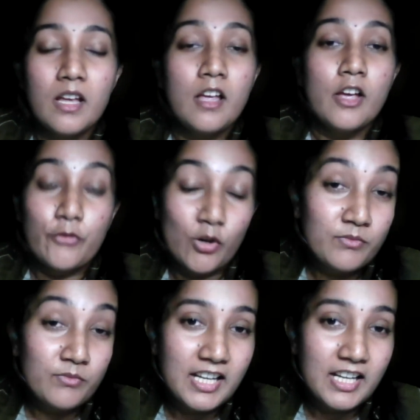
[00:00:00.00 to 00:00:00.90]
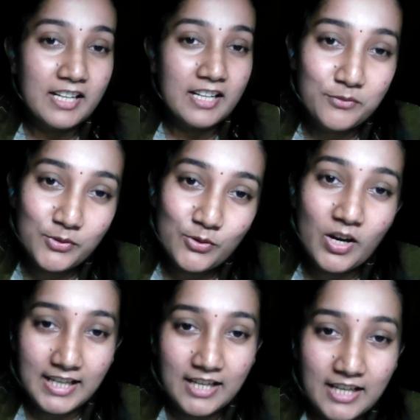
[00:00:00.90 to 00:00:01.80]
From that interview, I have
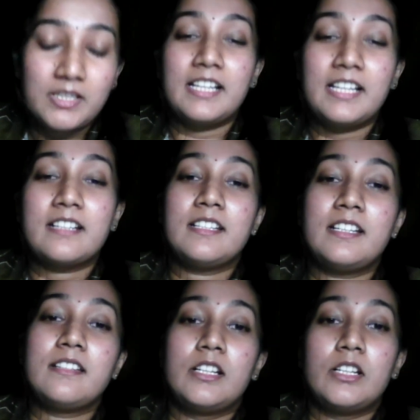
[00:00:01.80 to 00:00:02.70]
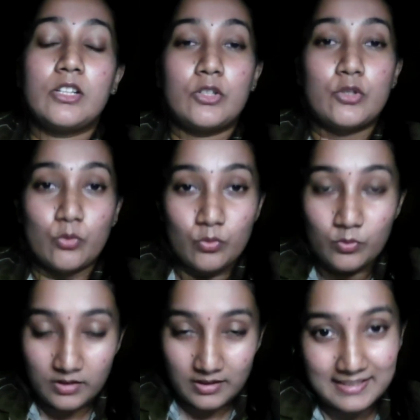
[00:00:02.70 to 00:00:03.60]
selected to
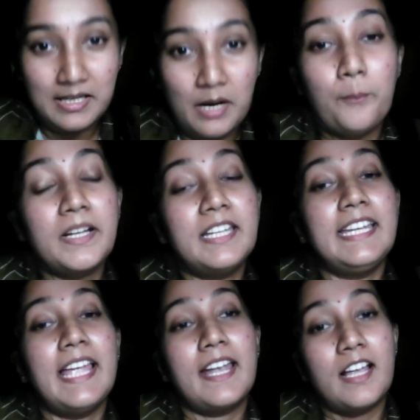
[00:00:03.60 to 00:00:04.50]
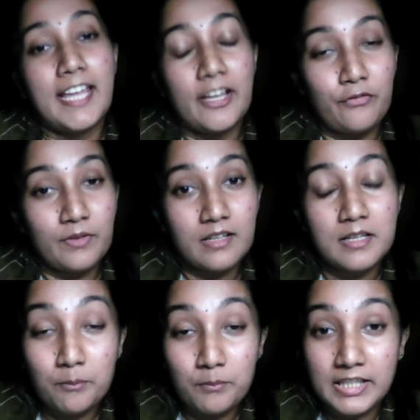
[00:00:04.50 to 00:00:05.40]
this company and I have
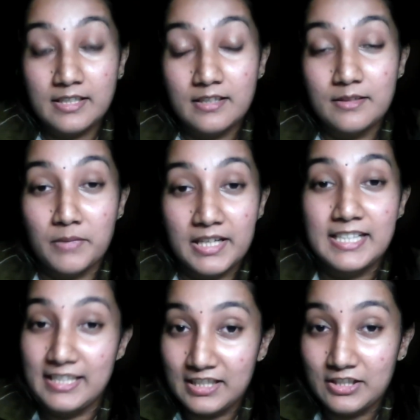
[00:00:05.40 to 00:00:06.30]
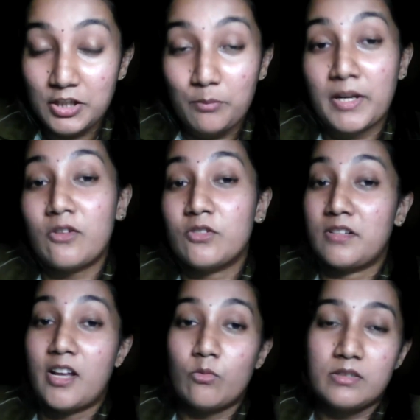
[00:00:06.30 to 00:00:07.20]
completed my internship and also
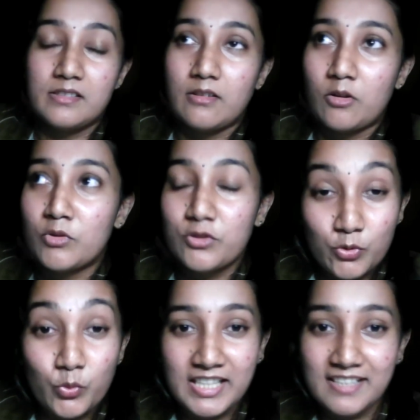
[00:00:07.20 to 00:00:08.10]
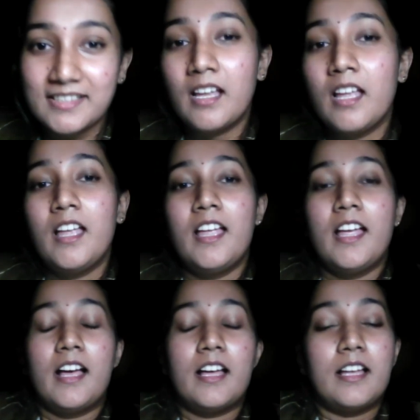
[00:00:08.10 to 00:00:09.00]
now almost 2 years.
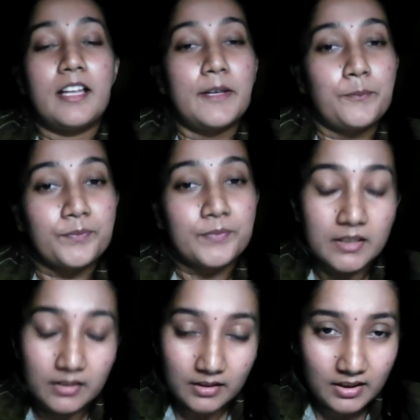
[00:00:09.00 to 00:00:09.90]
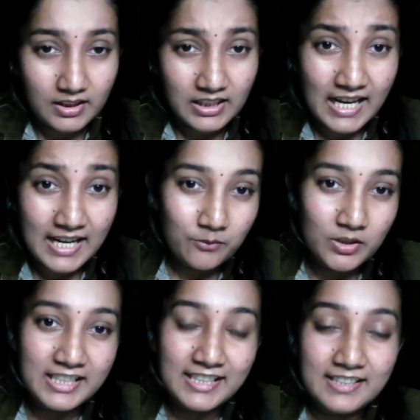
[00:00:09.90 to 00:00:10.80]
I'm
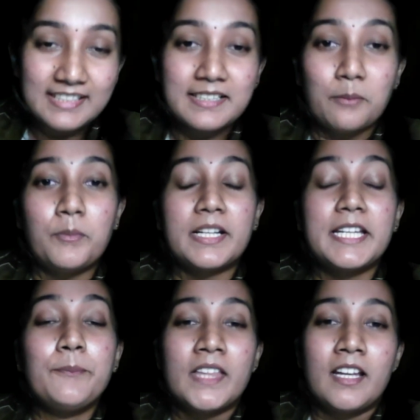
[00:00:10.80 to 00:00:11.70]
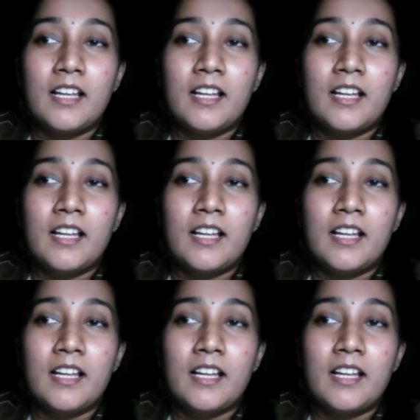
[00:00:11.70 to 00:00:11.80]
working in this company.